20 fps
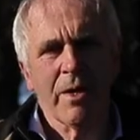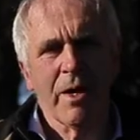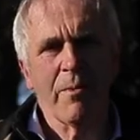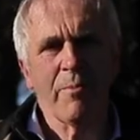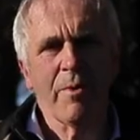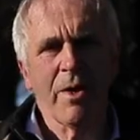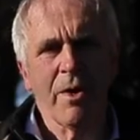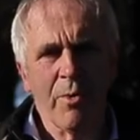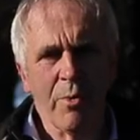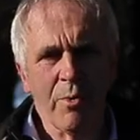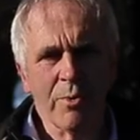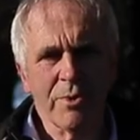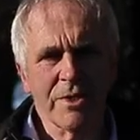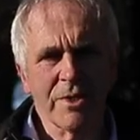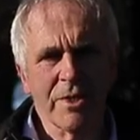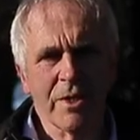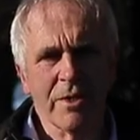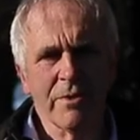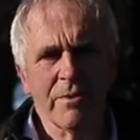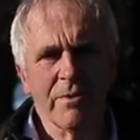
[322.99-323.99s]
and we're
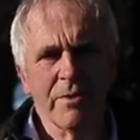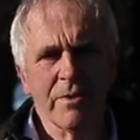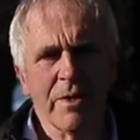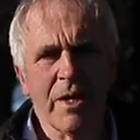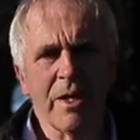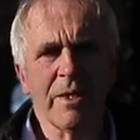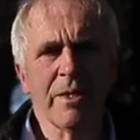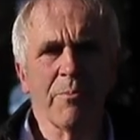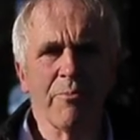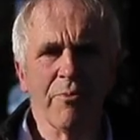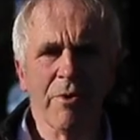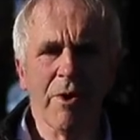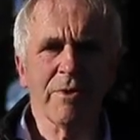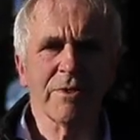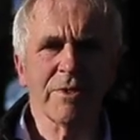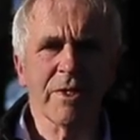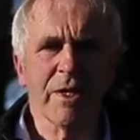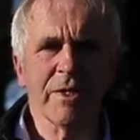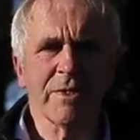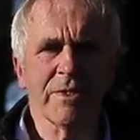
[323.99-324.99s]
also in the
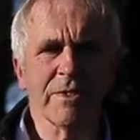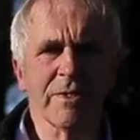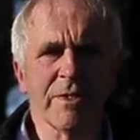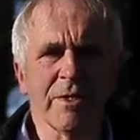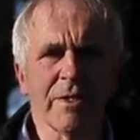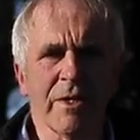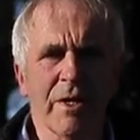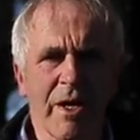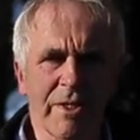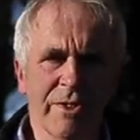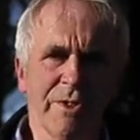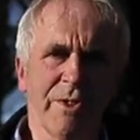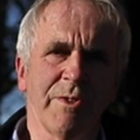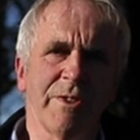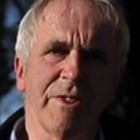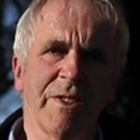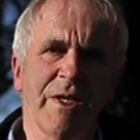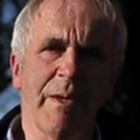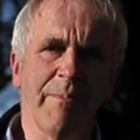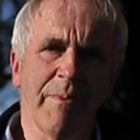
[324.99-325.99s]
process, as you
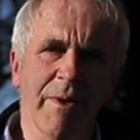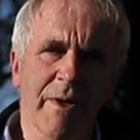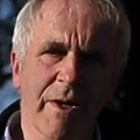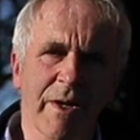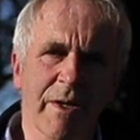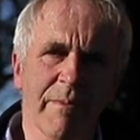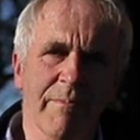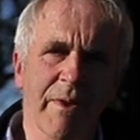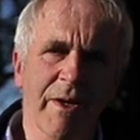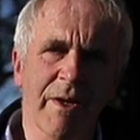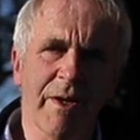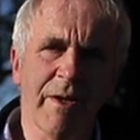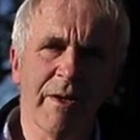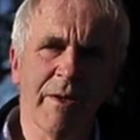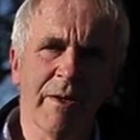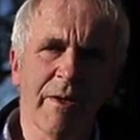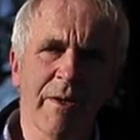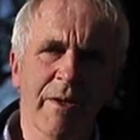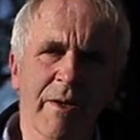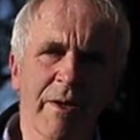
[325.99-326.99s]
see behind me,
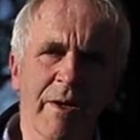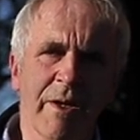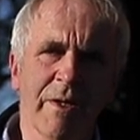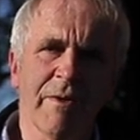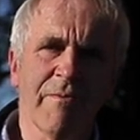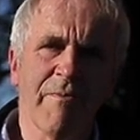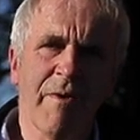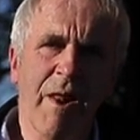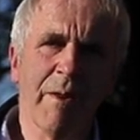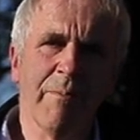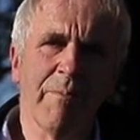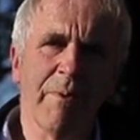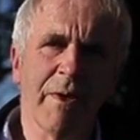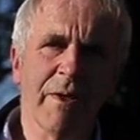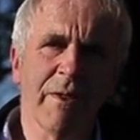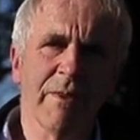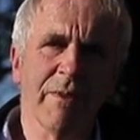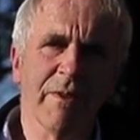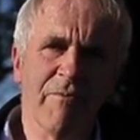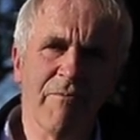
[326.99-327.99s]
in
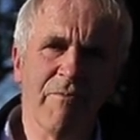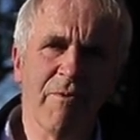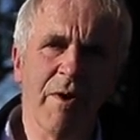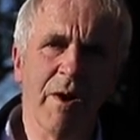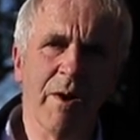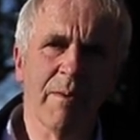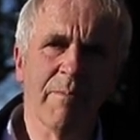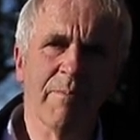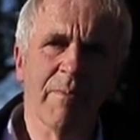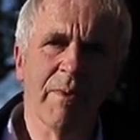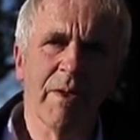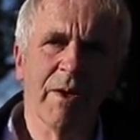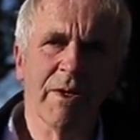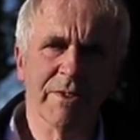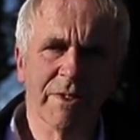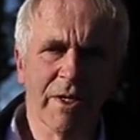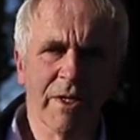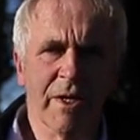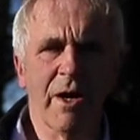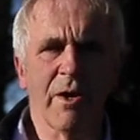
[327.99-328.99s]
developing the farm
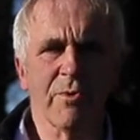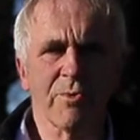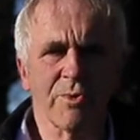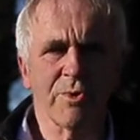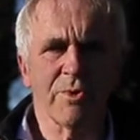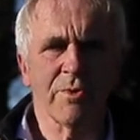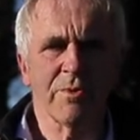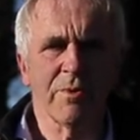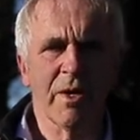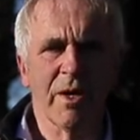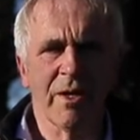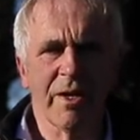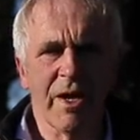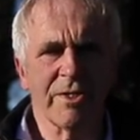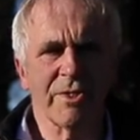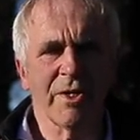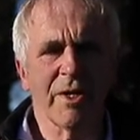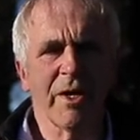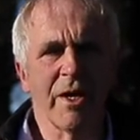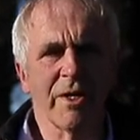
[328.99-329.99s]
as a cultural and
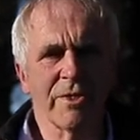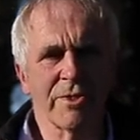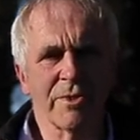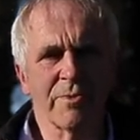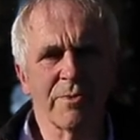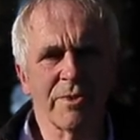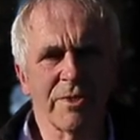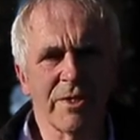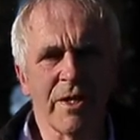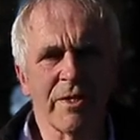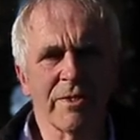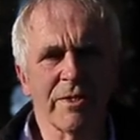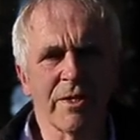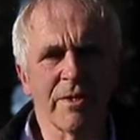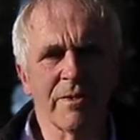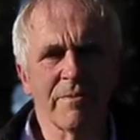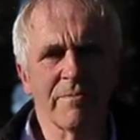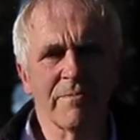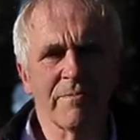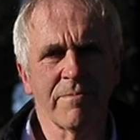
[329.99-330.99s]
educational
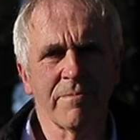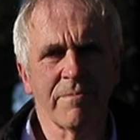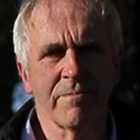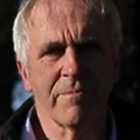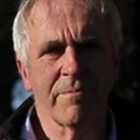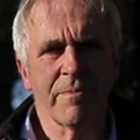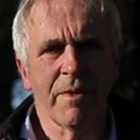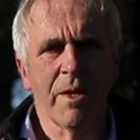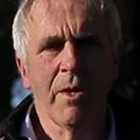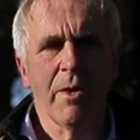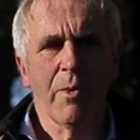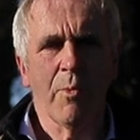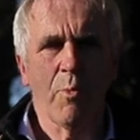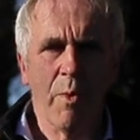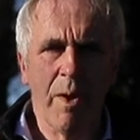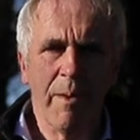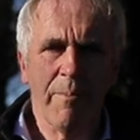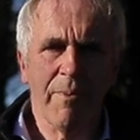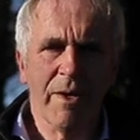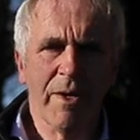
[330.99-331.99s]
centre.
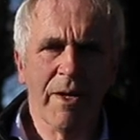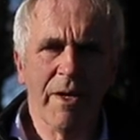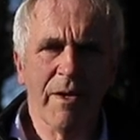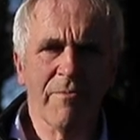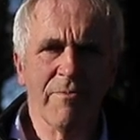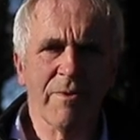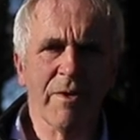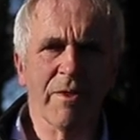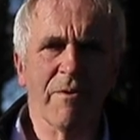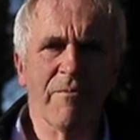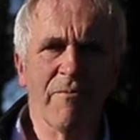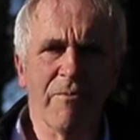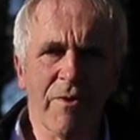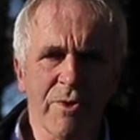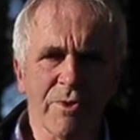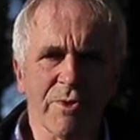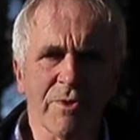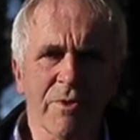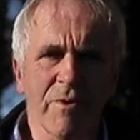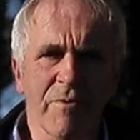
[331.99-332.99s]
We believe that the
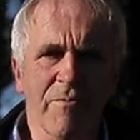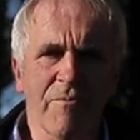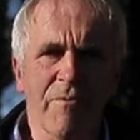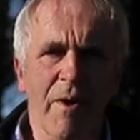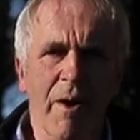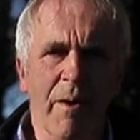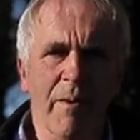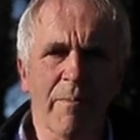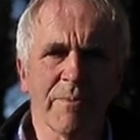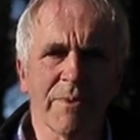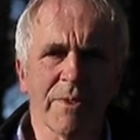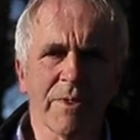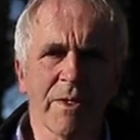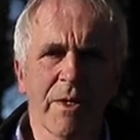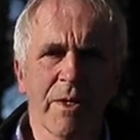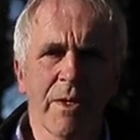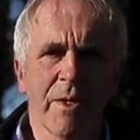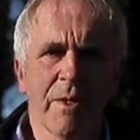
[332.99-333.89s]
future of farms